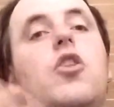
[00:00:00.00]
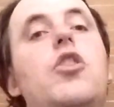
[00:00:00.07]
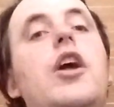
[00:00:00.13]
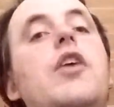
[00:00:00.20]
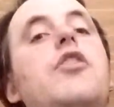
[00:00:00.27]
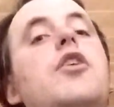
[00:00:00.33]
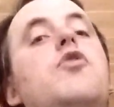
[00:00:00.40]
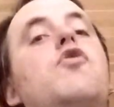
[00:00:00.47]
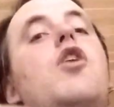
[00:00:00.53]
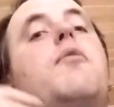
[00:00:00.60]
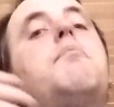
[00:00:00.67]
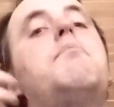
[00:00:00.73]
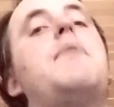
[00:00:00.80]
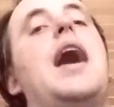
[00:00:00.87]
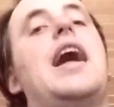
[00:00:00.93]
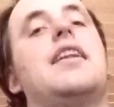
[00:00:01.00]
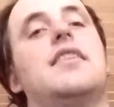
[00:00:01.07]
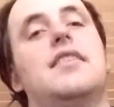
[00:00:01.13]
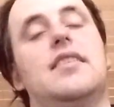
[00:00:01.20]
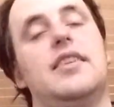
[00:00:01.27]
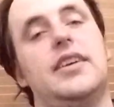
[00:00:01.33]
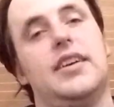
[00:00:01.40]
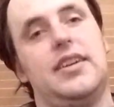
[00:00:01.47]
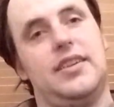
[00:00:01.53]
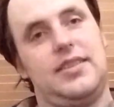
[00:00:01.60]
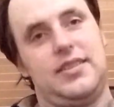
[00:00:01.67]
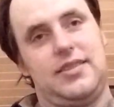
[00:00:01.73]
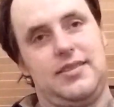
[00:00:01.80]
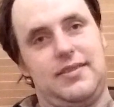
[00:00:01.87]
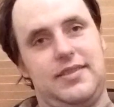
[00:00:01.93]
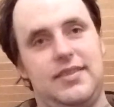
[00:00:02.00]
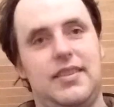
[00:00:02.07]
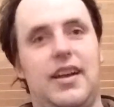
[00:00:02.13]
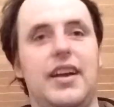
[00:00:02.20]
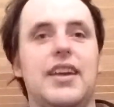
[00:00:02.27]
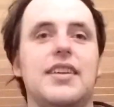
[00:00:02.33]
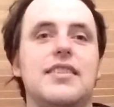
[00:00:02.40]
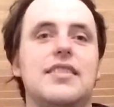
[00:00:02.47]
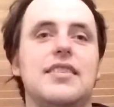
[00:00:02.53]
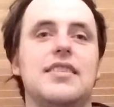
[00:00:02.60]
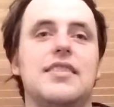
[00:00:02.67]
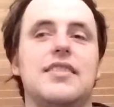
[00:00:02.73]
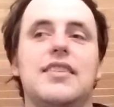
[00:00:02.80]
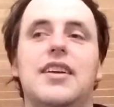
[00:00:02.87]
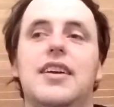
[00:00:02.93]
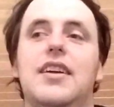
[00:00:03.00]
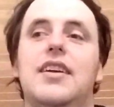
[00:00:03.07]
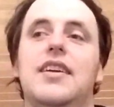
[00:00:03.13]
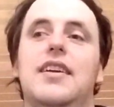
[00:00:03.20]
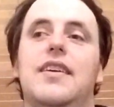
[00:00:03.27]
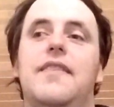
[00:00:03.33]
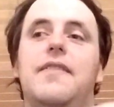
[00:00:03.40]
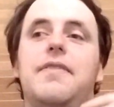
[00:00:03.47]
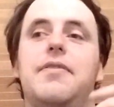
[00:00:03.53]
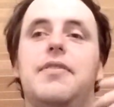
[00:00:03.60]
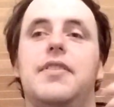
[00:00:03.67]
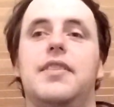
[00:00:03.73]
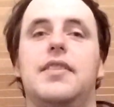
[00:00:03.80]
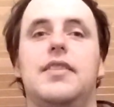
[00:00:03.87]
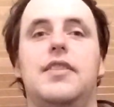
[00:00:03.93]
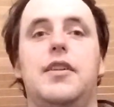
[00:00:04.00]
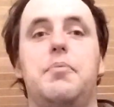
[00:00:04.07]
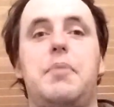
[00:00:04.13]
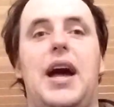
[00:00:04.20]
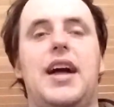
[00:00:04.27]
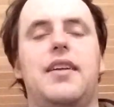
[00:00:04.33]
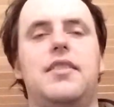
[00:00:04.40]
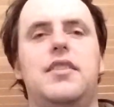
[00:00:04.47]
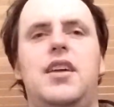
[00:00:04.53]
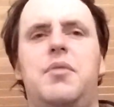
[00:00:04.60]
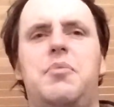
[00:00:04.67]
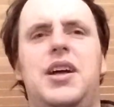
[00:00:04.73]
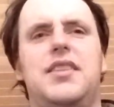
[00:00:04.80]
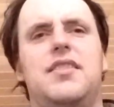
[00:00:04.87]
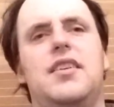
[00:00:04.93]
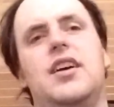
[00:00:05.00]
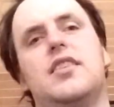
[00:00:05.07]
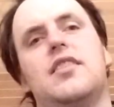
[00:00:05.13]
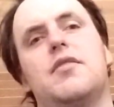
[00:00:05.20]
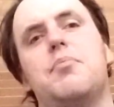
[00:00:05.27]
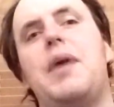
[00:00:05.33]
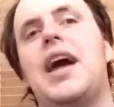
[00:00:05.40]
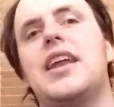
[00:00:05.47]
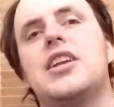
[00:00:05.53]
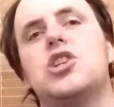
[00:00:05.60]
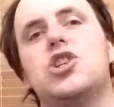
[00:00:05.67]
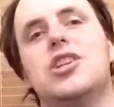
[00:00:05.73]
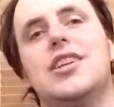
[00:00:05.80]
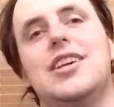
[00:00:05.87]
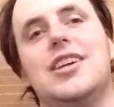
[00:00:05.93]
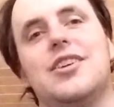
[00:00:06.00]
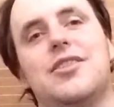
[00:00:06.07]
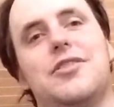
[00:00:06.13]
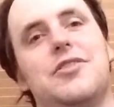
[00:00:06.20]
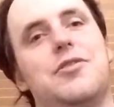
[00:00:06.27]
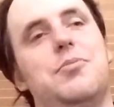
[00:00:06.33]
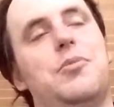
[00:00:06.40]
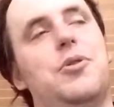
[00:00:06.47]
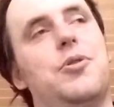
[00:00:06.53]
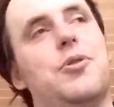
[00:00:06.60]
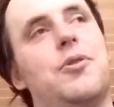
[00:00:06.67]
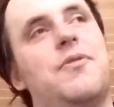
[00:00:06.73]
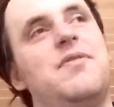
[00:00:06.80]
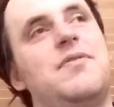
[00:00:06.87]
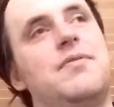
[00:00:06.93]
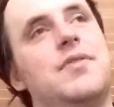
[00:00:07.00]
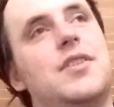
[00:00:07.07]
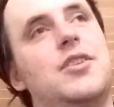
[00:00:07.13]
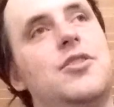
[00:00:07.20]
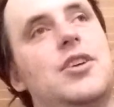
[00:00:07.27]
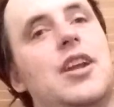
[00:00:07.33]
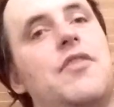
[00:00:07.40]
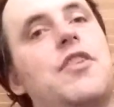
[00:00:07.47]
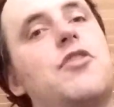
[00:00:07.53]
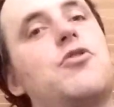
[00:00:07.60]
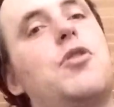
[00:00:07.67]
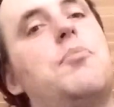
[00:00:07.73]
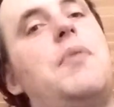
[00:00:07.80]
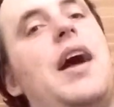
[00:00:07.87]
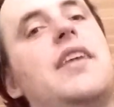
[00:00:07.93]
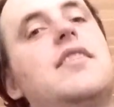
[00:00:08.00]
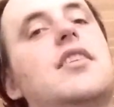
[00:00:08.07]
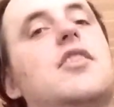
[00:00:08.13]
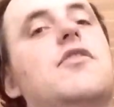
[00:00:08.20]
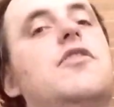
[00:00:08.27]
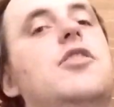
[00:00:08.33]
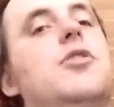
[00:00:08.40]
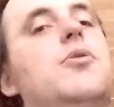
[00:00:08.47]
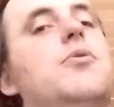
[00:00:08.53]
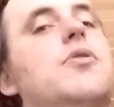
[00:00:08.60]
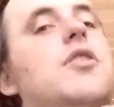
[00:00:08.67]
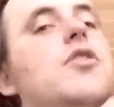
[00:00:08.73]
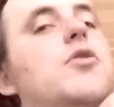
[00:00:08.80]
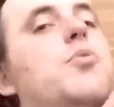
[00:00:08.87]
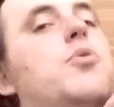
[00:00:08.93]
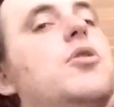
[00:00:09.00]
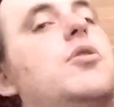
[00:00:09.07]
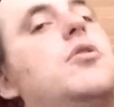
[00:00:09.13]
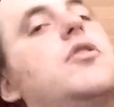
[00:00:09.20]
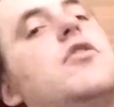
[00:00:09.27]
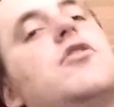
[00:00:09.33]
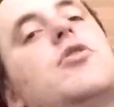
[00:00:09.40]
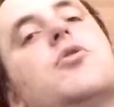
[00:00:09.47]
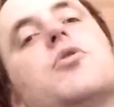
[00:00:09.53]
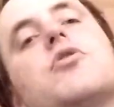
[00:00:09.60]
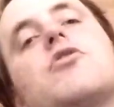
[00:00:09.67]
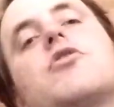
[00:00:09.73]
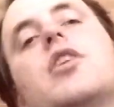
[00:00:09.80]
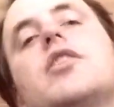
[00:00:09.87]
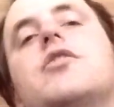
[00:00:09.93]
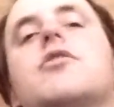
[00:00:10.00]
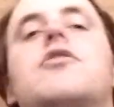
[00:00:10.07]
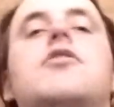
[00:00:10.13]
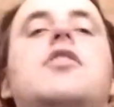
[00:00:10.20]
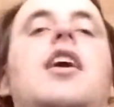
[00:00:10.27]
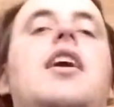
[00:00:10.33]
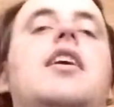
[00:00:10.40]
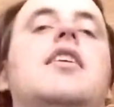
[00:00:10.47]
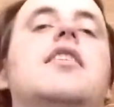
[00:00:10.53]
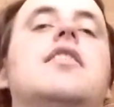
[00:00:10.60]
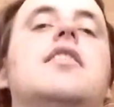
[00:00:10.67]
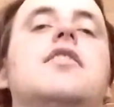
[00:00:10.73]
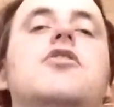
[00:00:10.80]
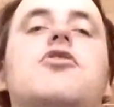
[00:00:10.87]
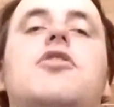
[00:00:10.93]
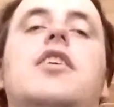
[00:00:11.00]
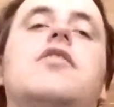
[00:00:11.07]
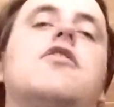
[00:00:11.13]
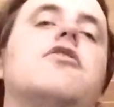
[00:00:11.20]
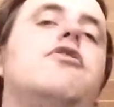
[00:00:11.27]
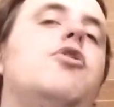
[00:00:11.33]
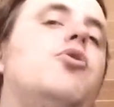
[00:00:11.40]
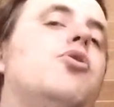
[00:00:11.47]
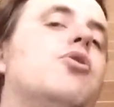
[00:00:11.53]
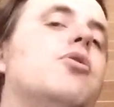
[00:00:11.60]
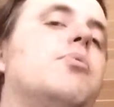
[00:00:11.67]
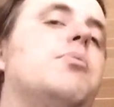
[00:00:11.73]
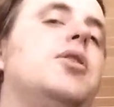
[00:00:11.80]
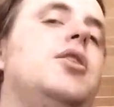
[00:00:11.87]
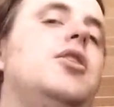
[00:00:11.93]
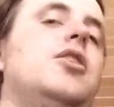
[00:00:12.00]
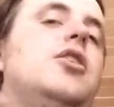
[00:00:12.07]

the romantic scientists. Not mad scientists, mad engineers more. You can have this romantic view that the world is yours to understand and transform